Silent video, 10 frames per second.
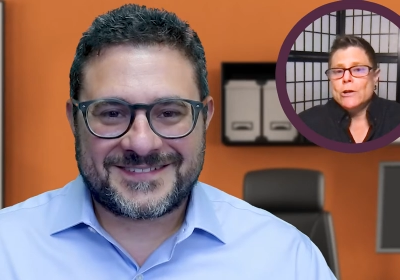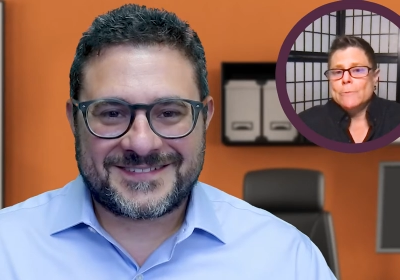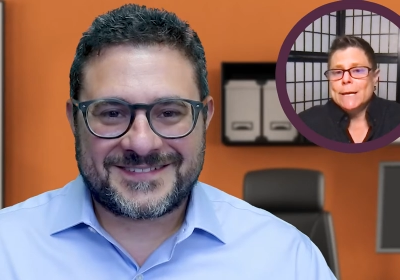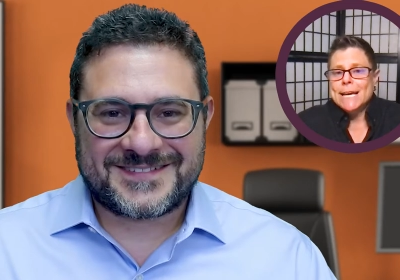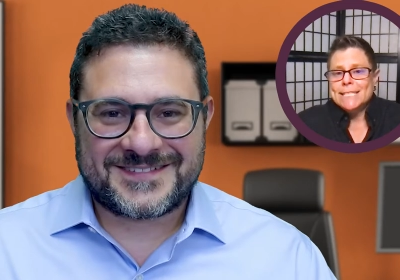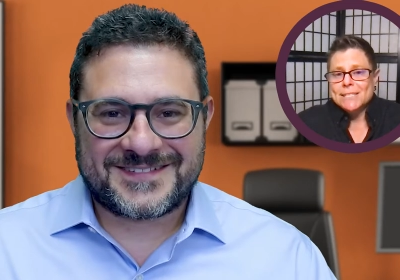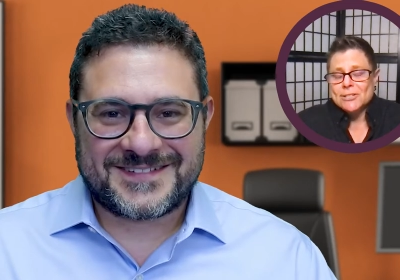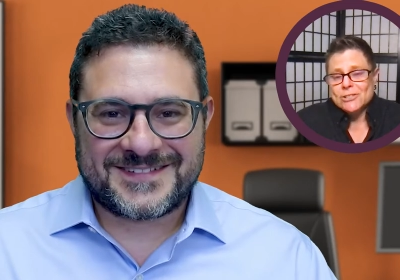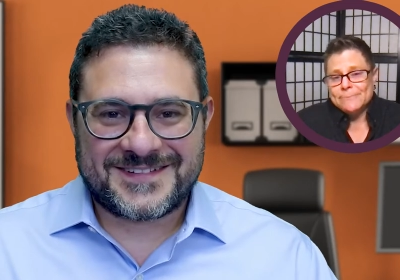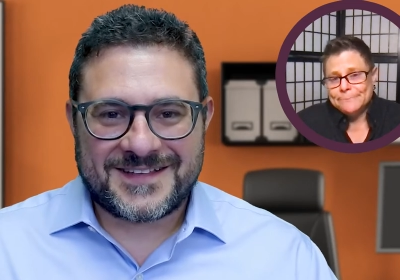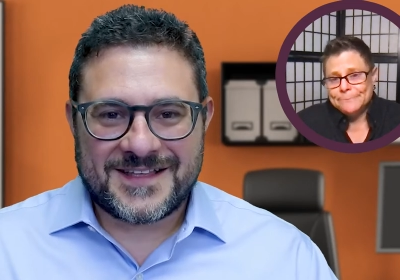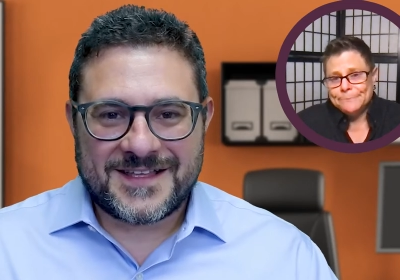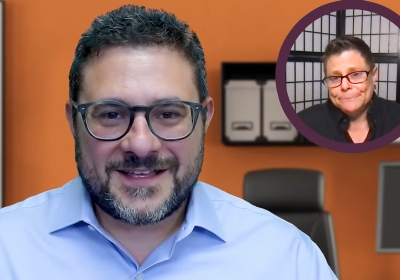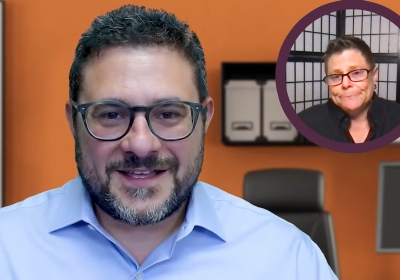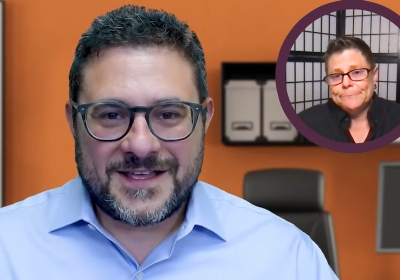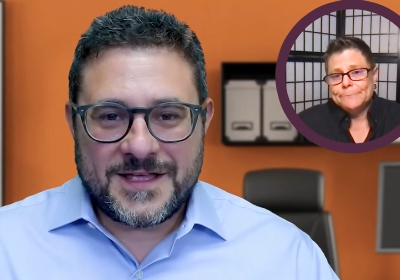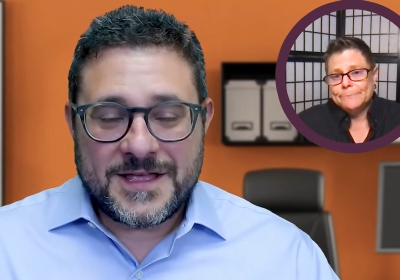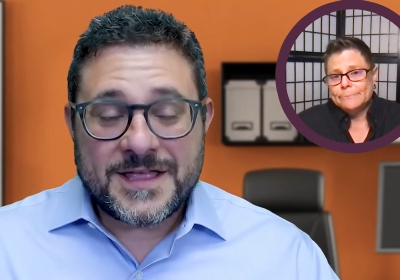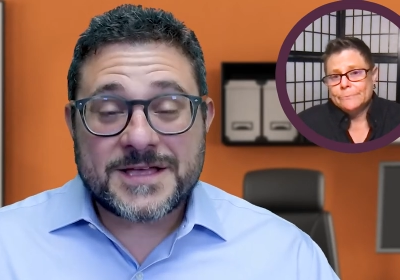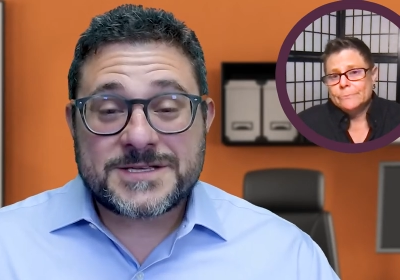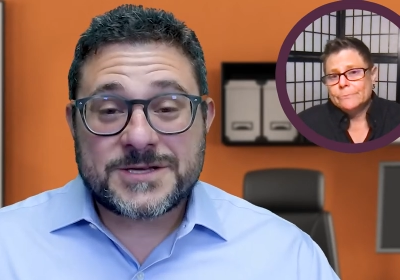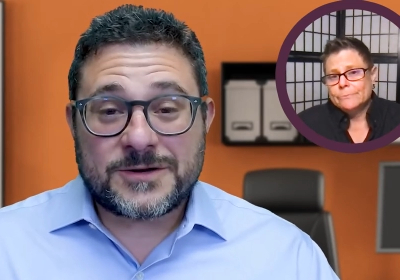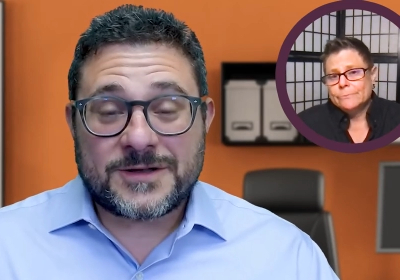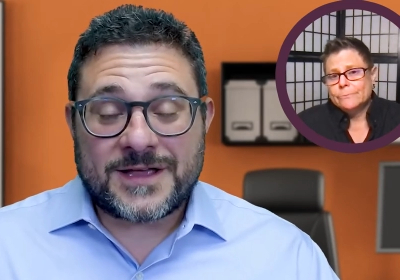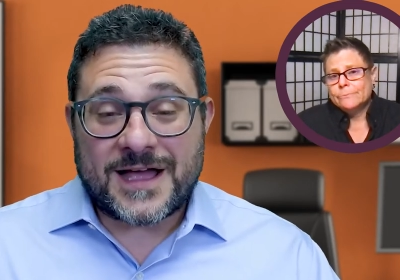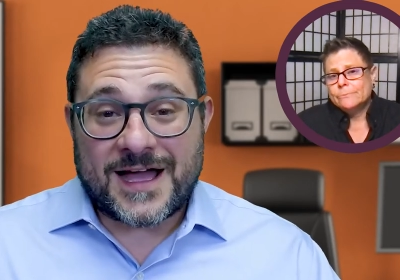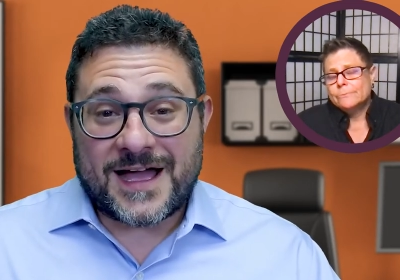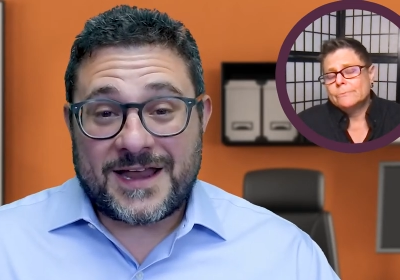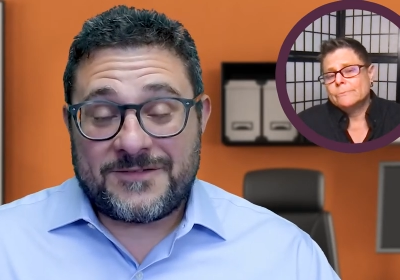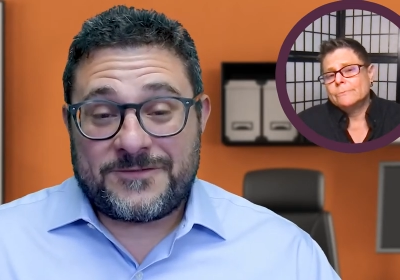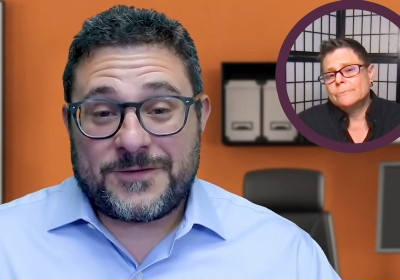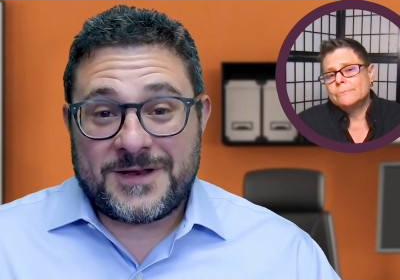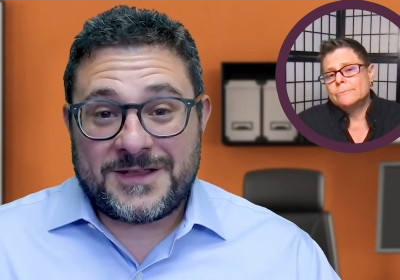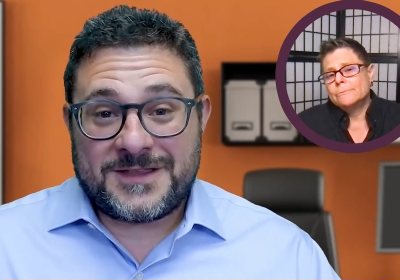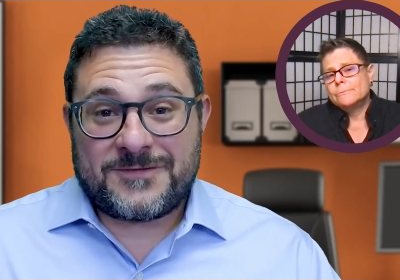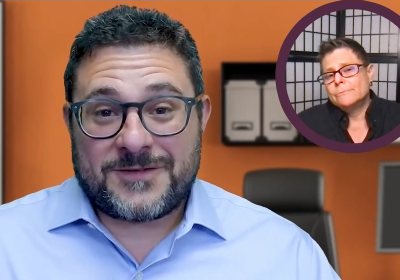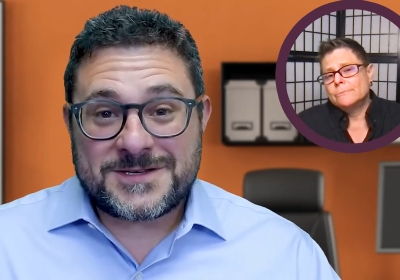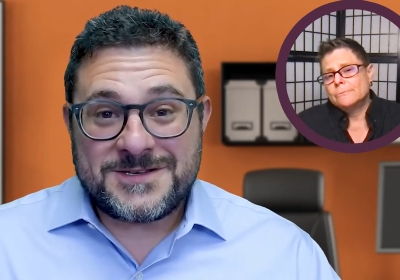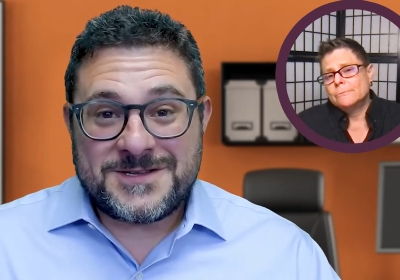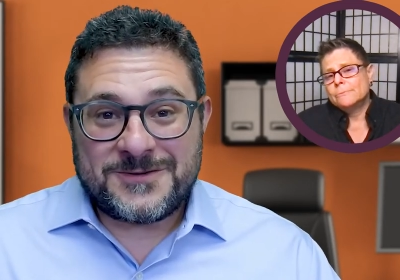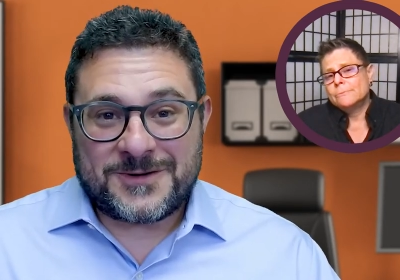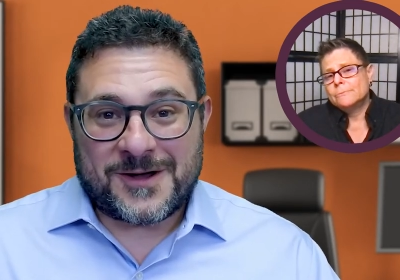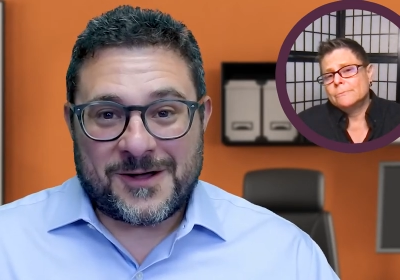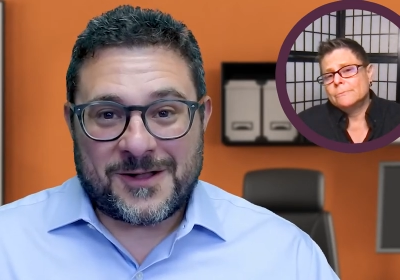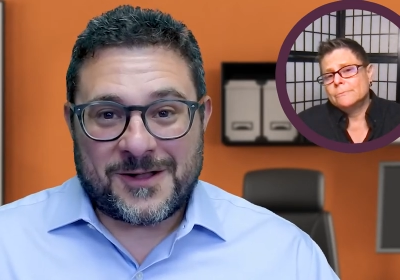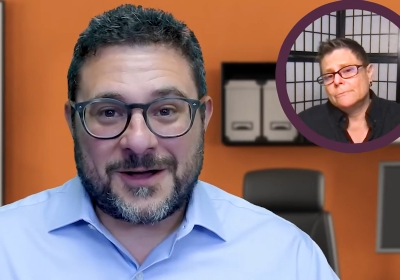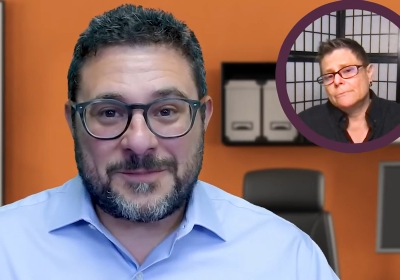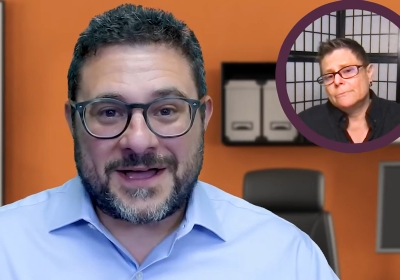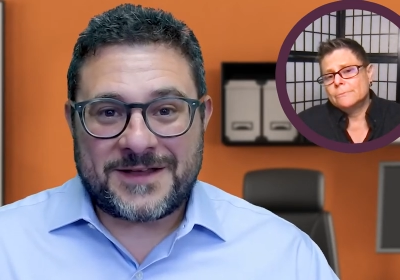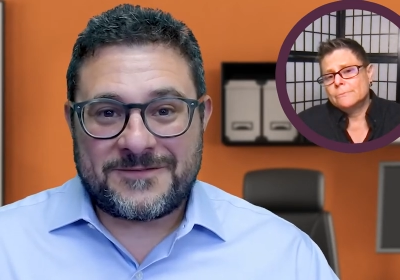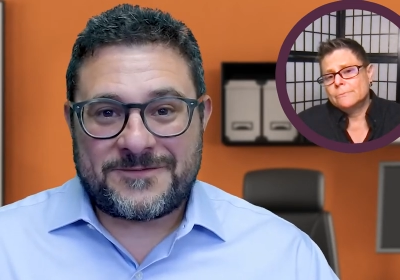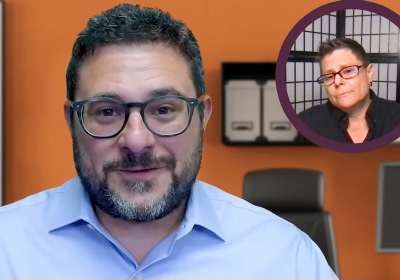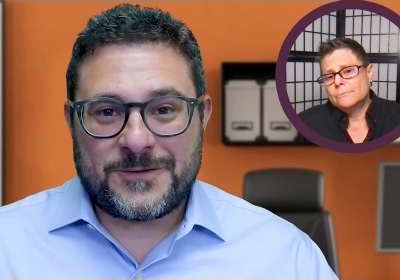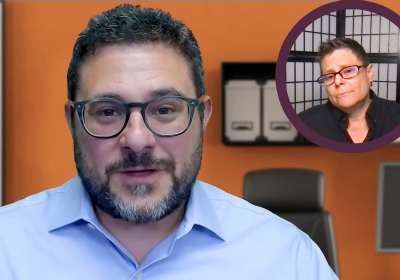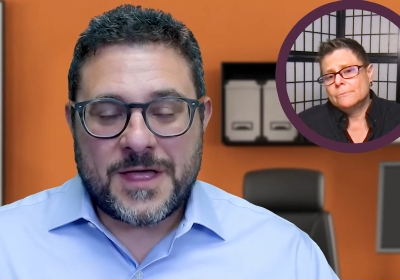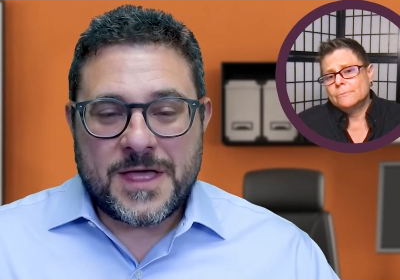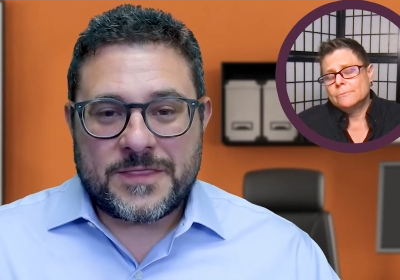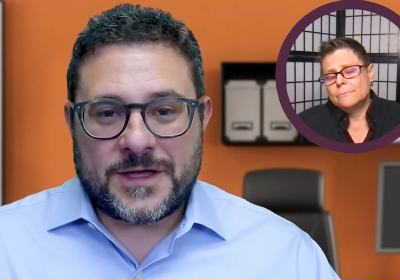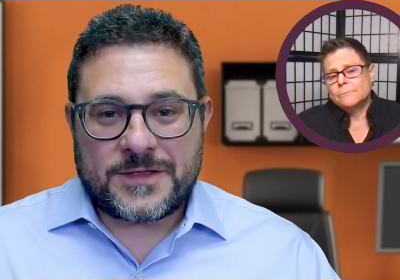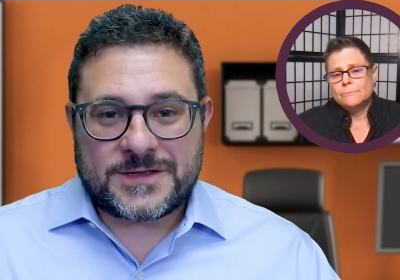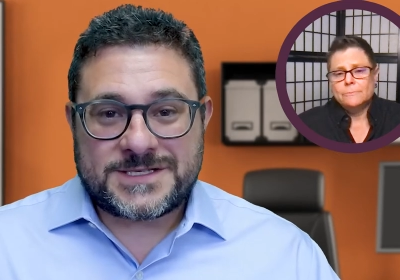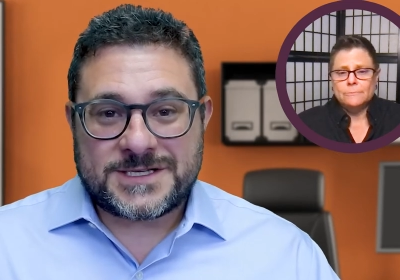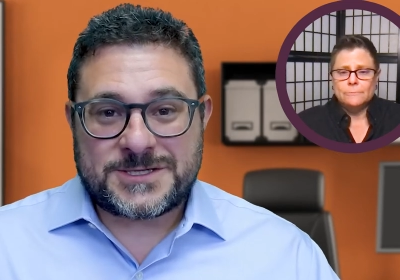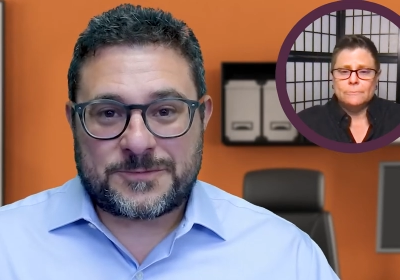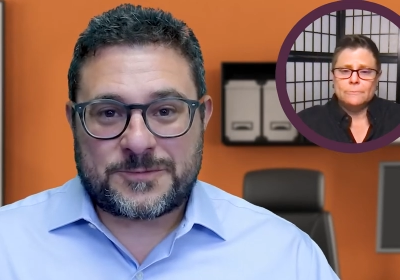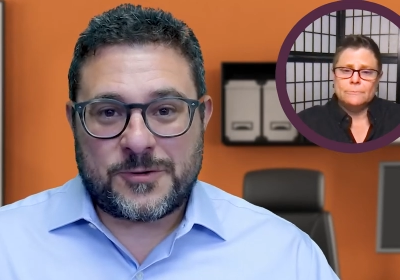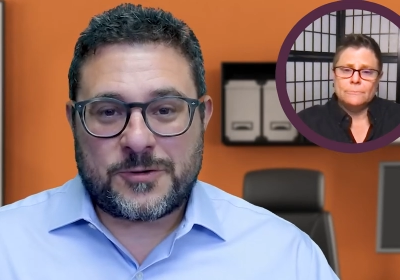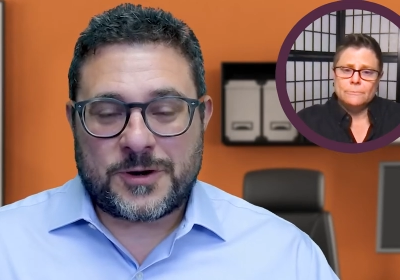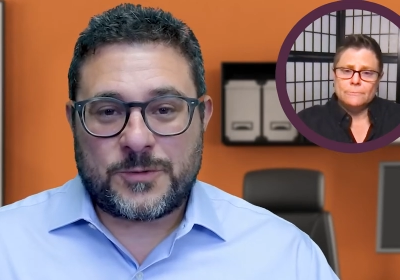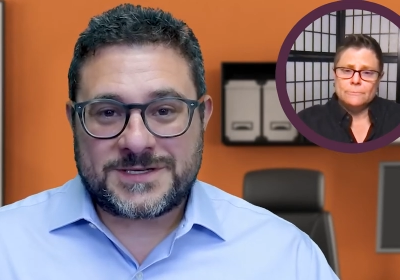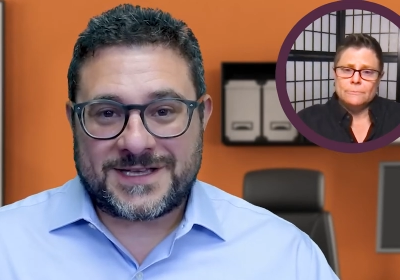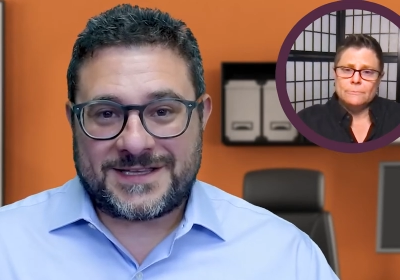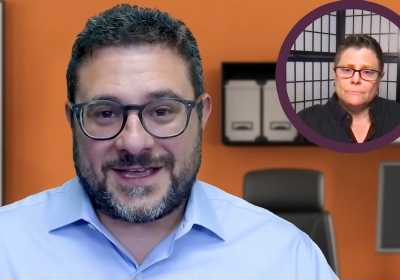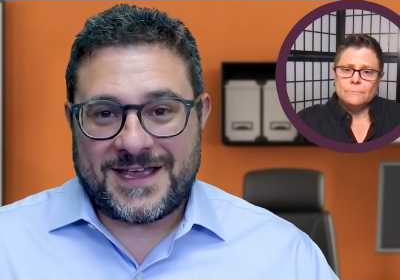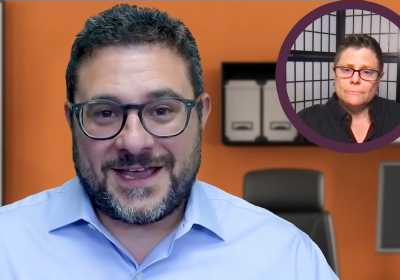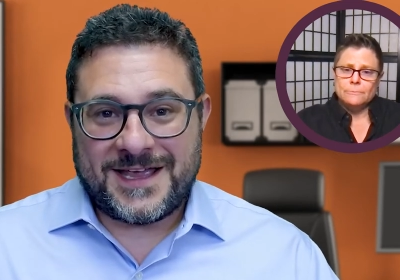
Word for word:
Speaker 1: you made that decision.
Speaker 2: Yeah, certainly. I didn't feel the need to rush into it all. Um, I didn't feel that the six-year program was like taking